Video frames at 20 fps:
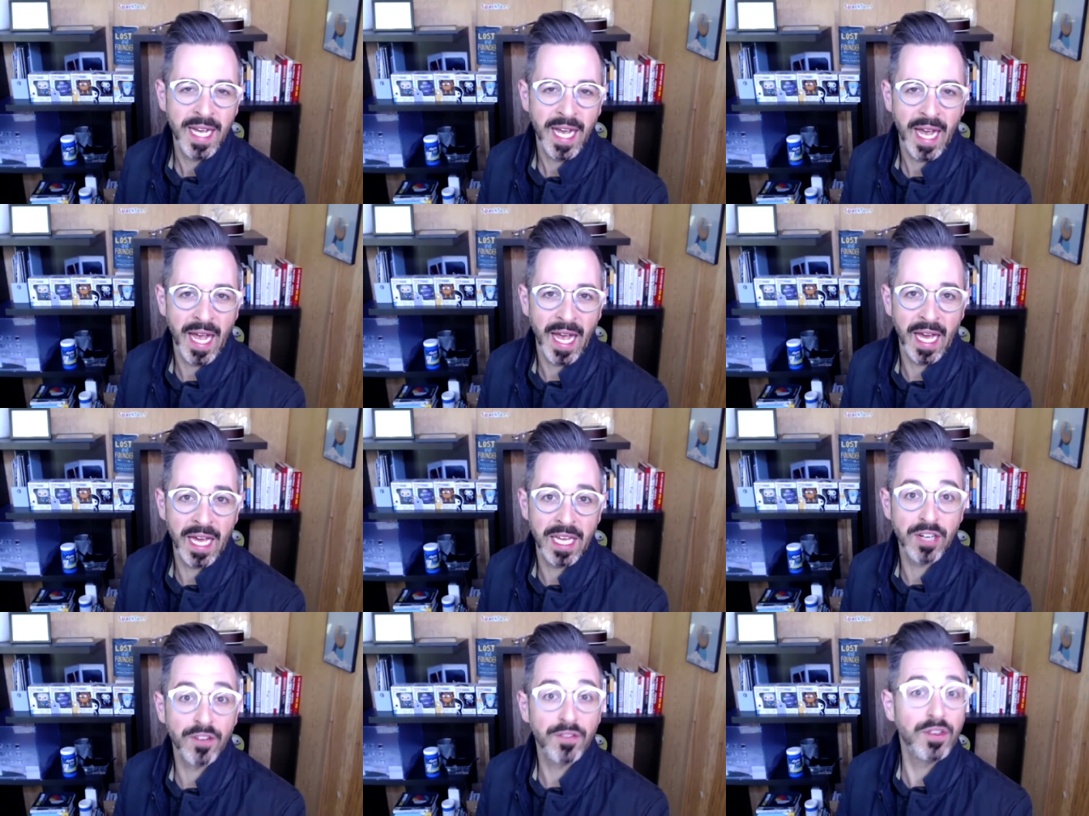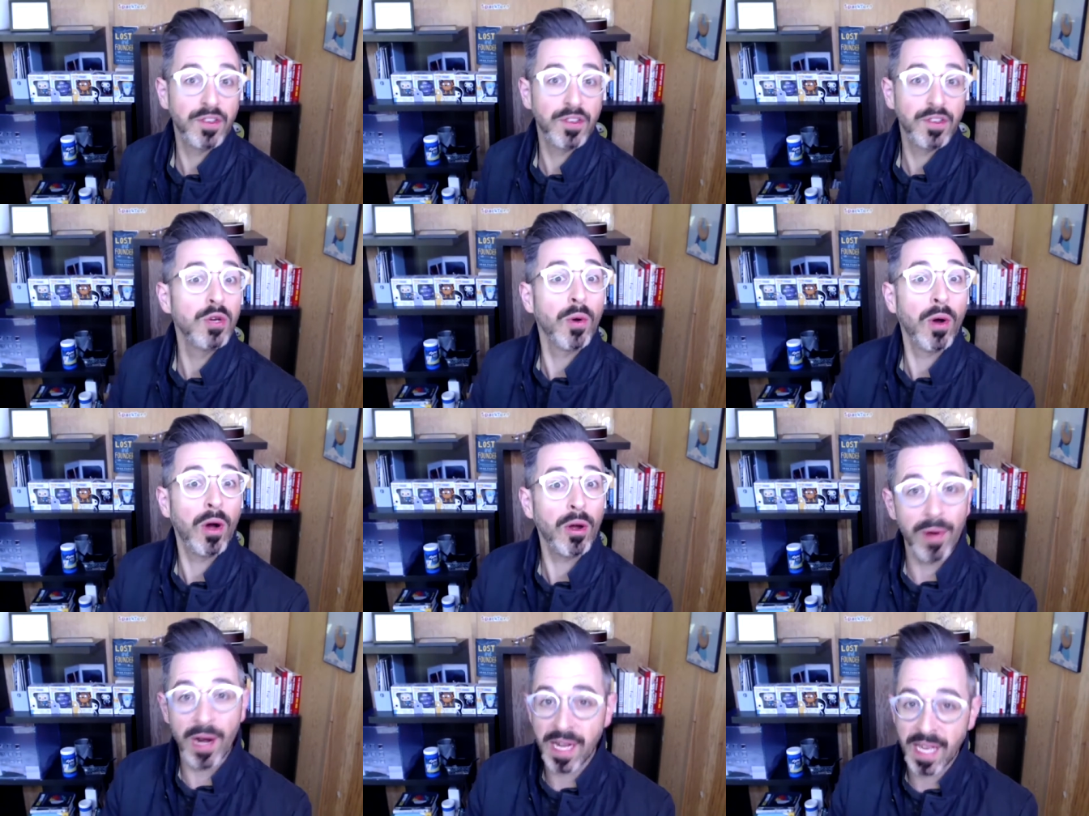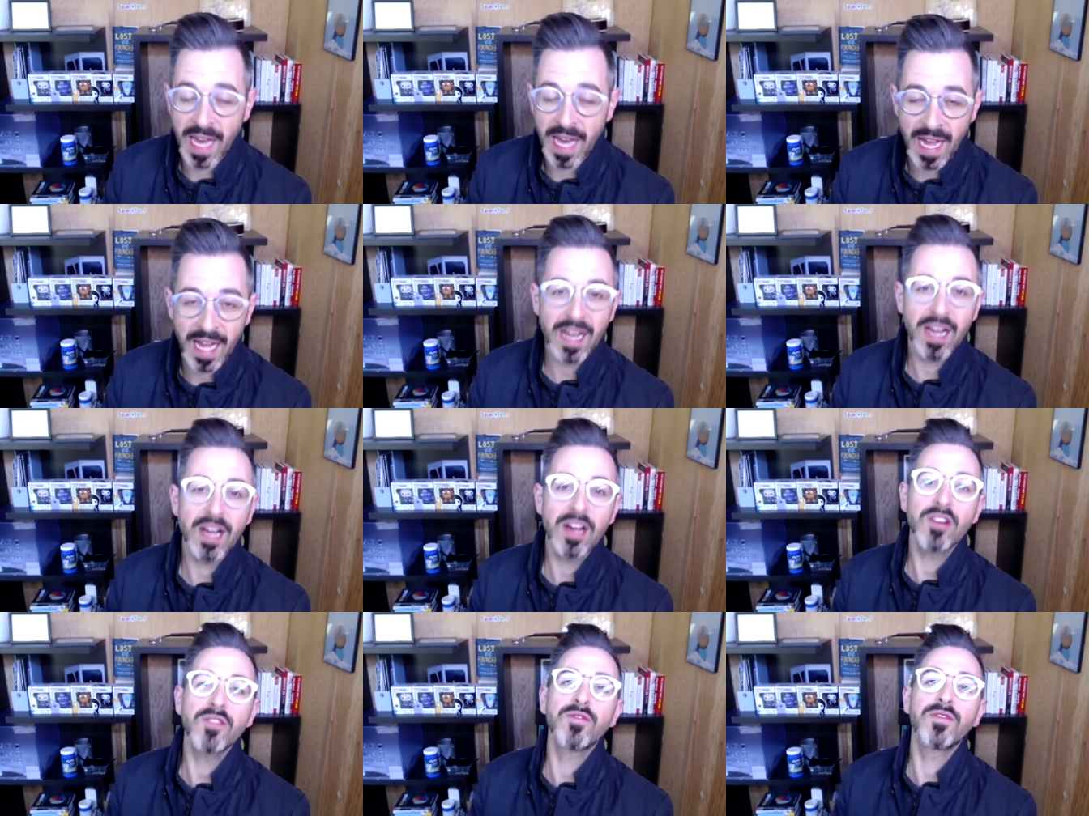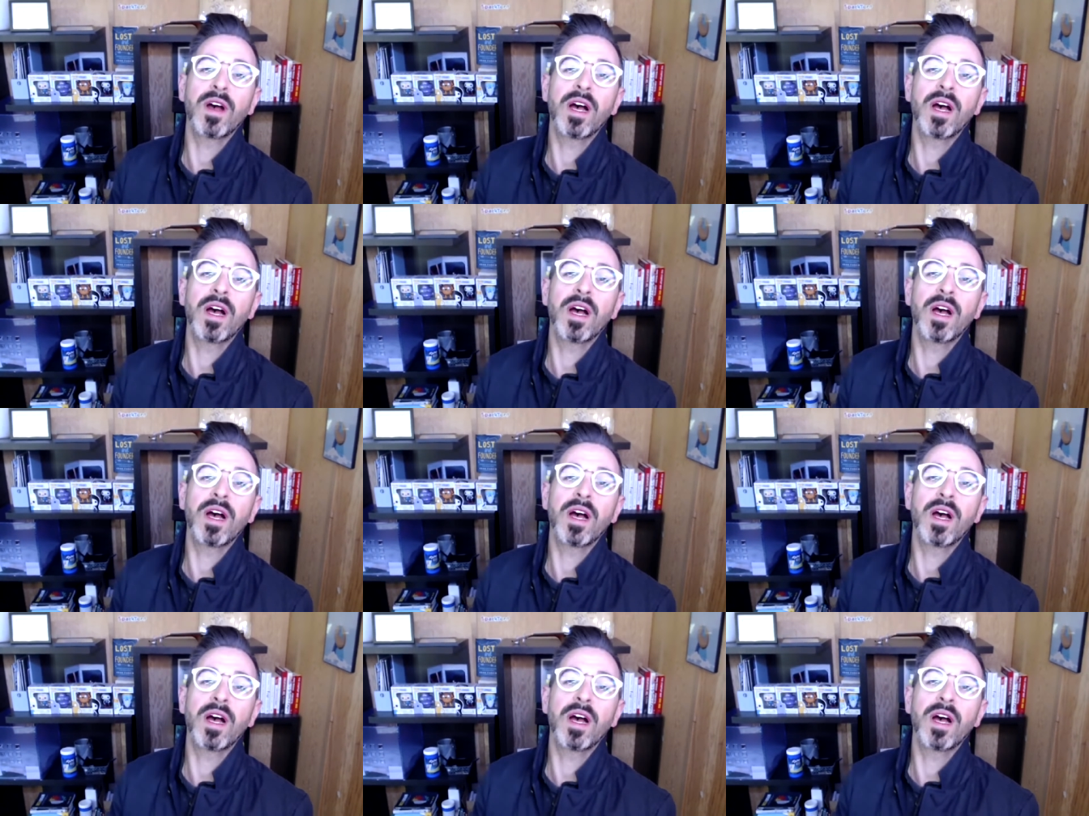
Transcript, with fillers: And a few already have,